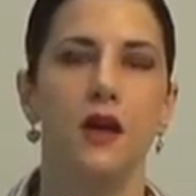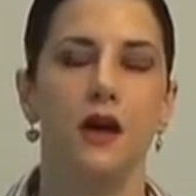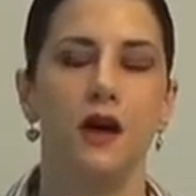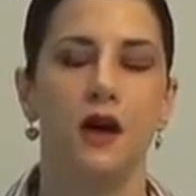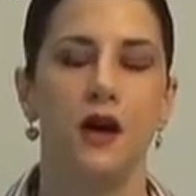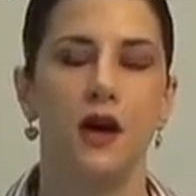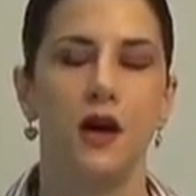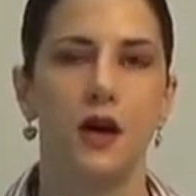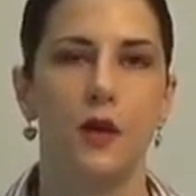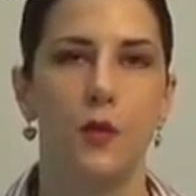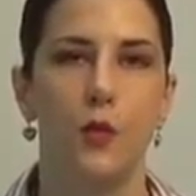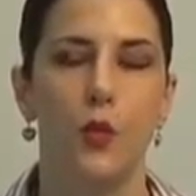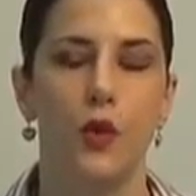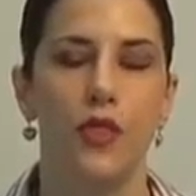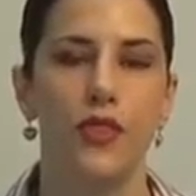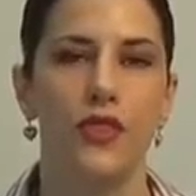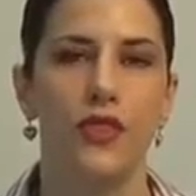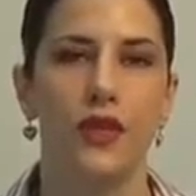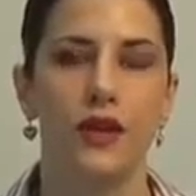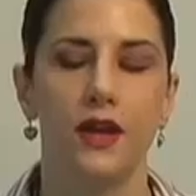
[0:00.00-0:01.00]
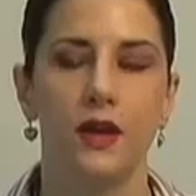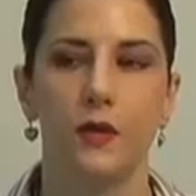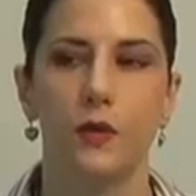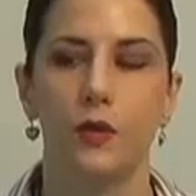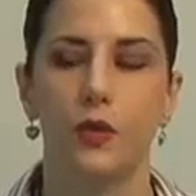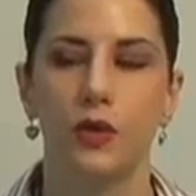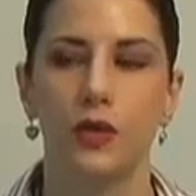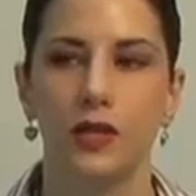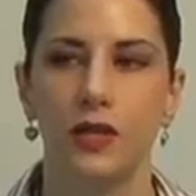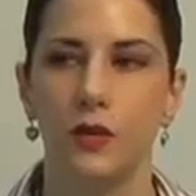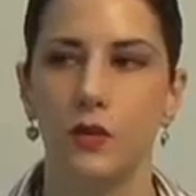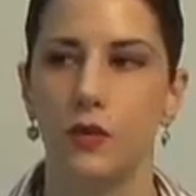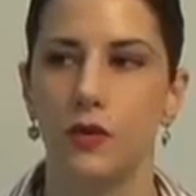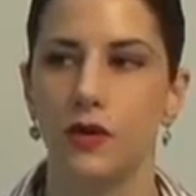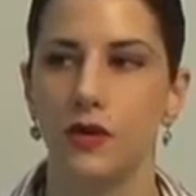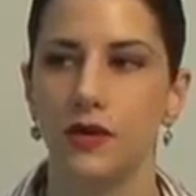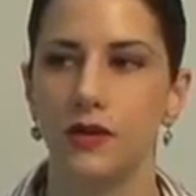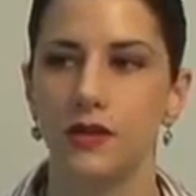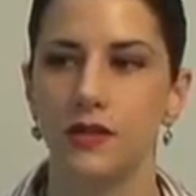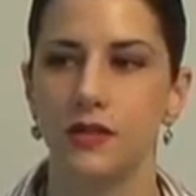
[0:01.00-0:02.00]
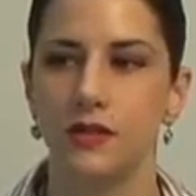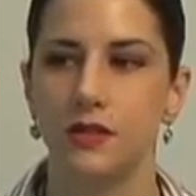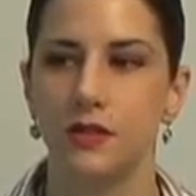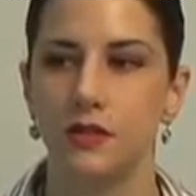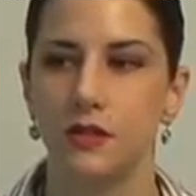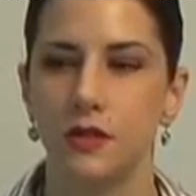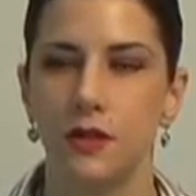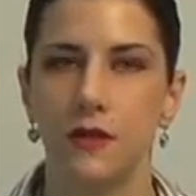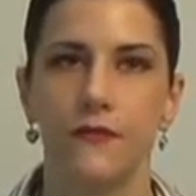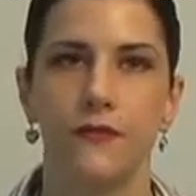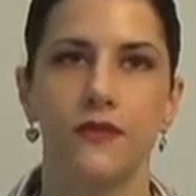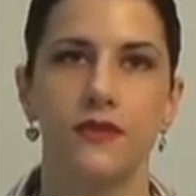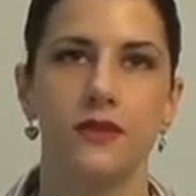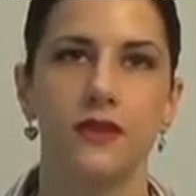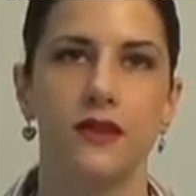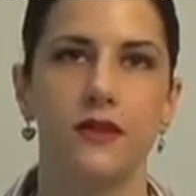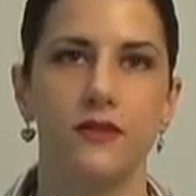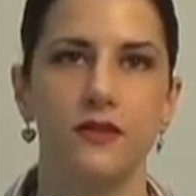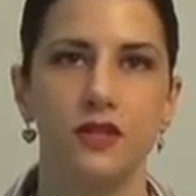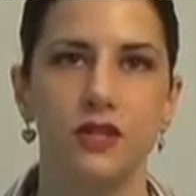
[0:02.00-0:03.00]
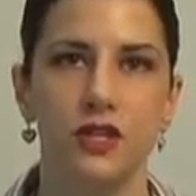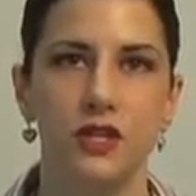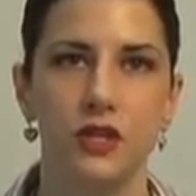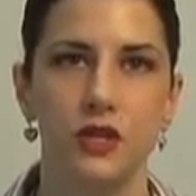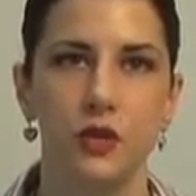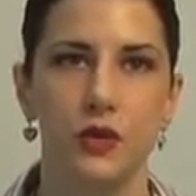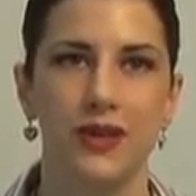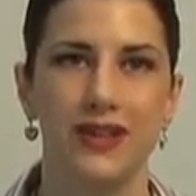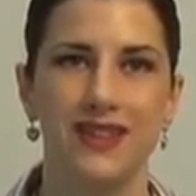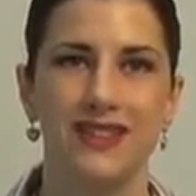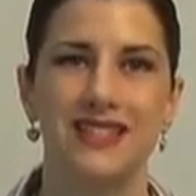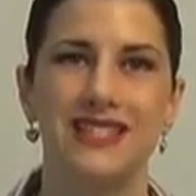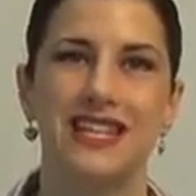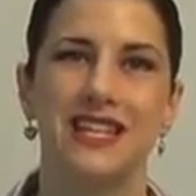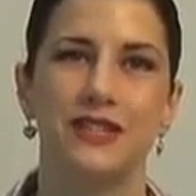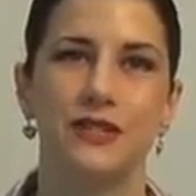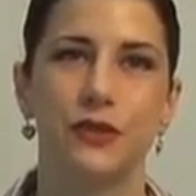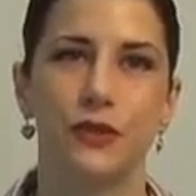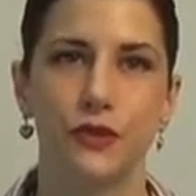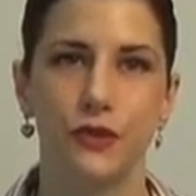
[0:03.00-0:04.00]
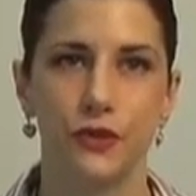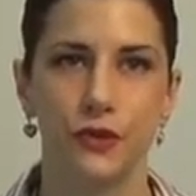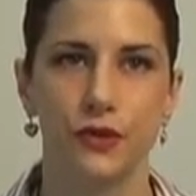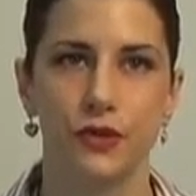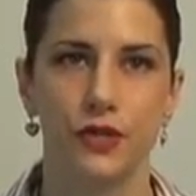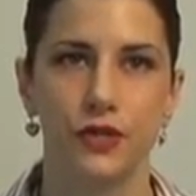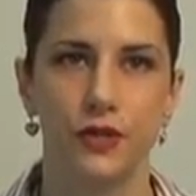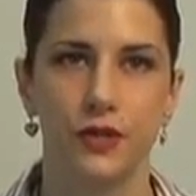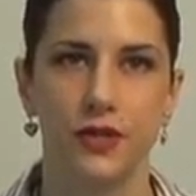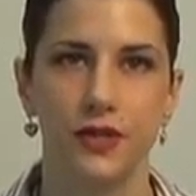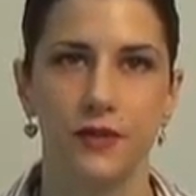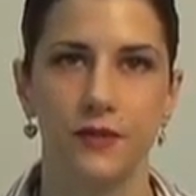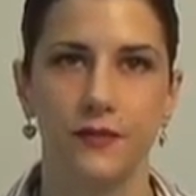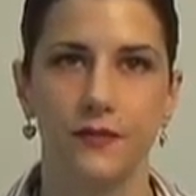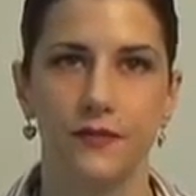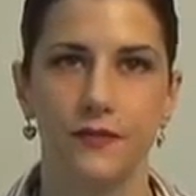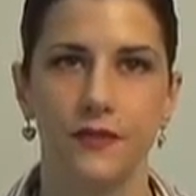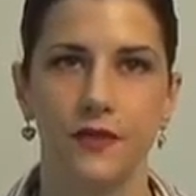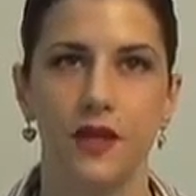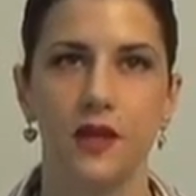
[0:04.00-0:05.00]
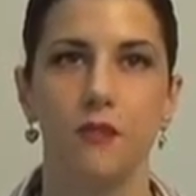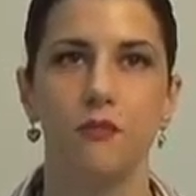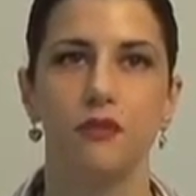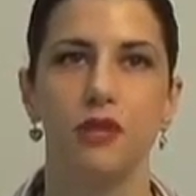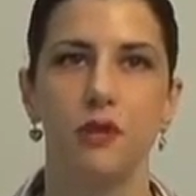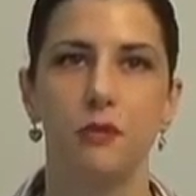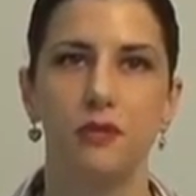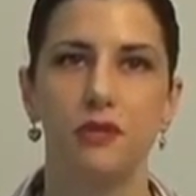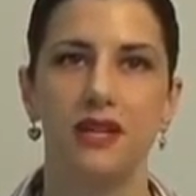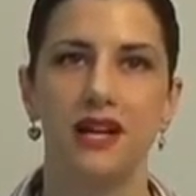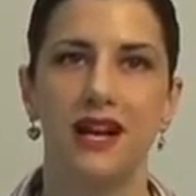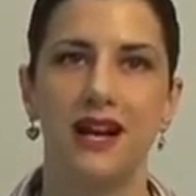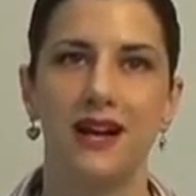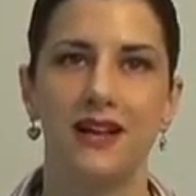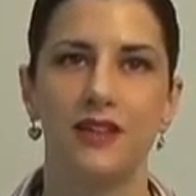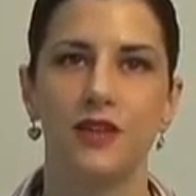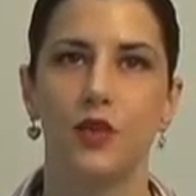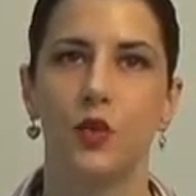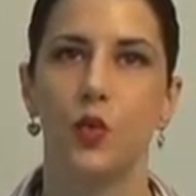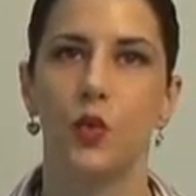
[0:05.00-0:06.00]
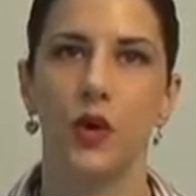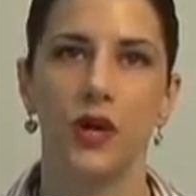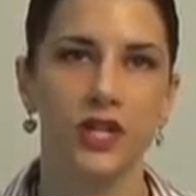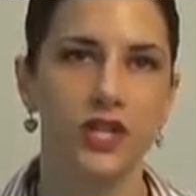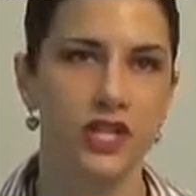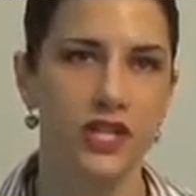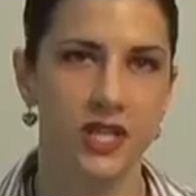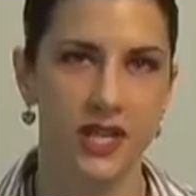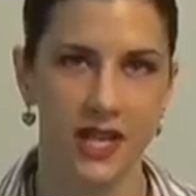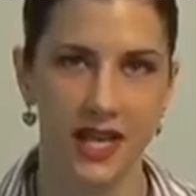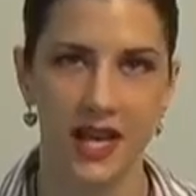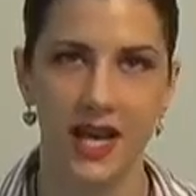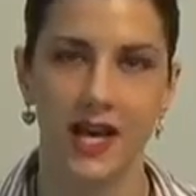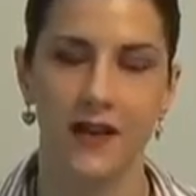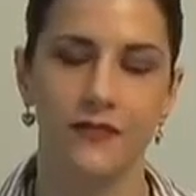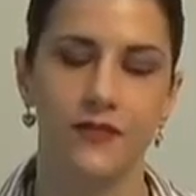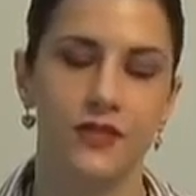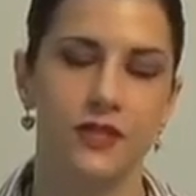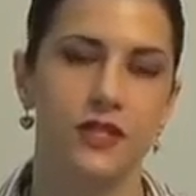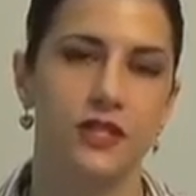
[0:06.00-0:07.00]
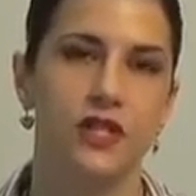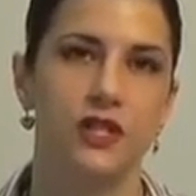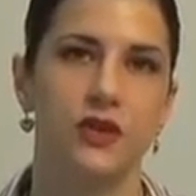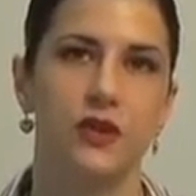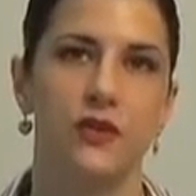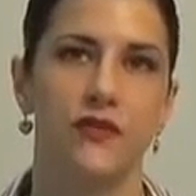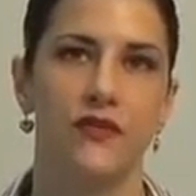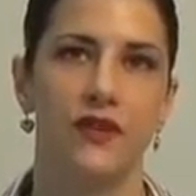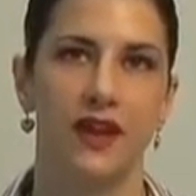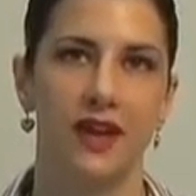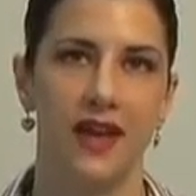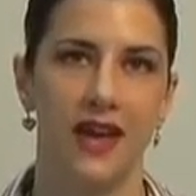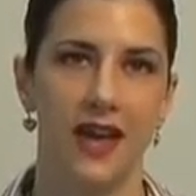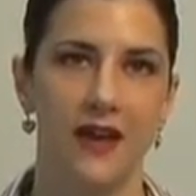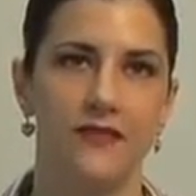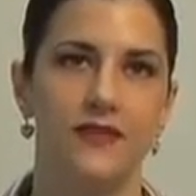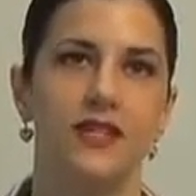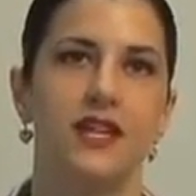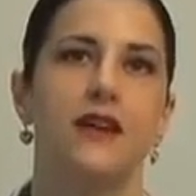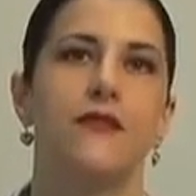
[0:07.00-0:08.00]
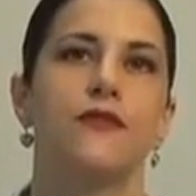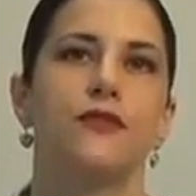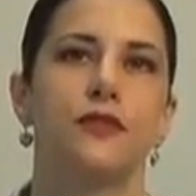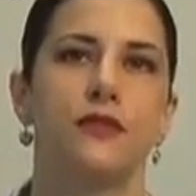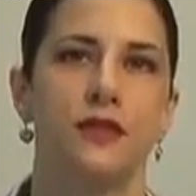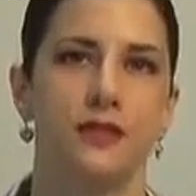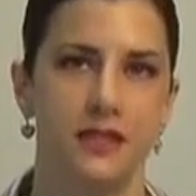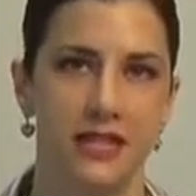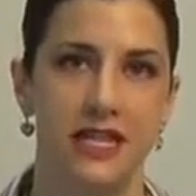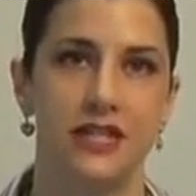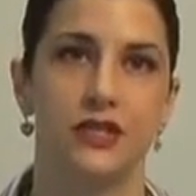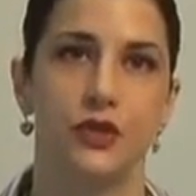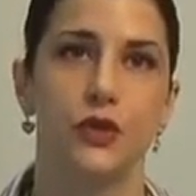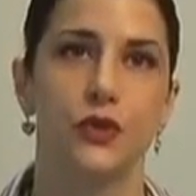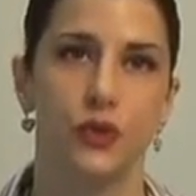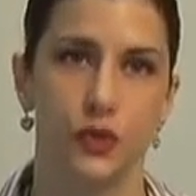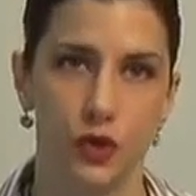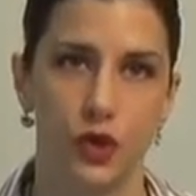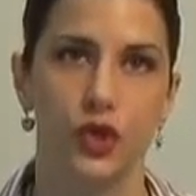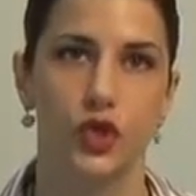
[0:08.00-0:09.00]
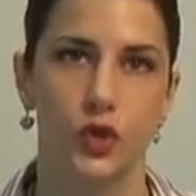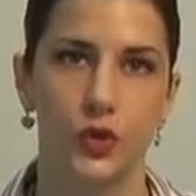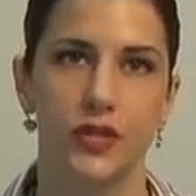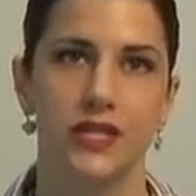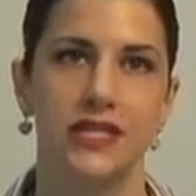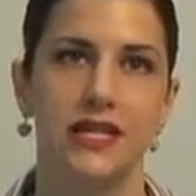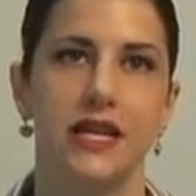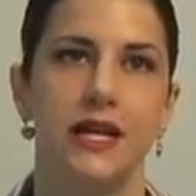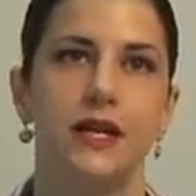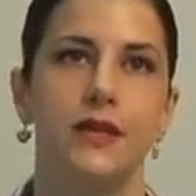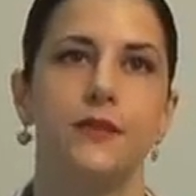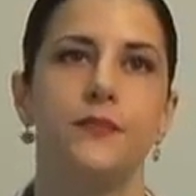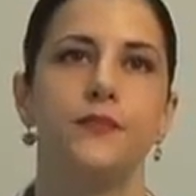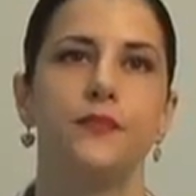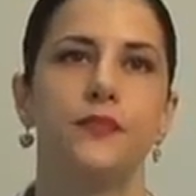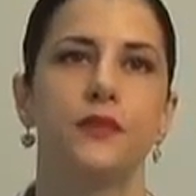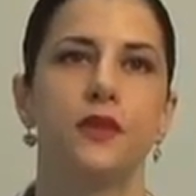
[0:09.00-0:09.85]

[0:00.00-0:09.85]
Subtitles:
One thing I really want to emphasize to you is dental surgery. People ask, what should I have to do if I have to have dental surgery done?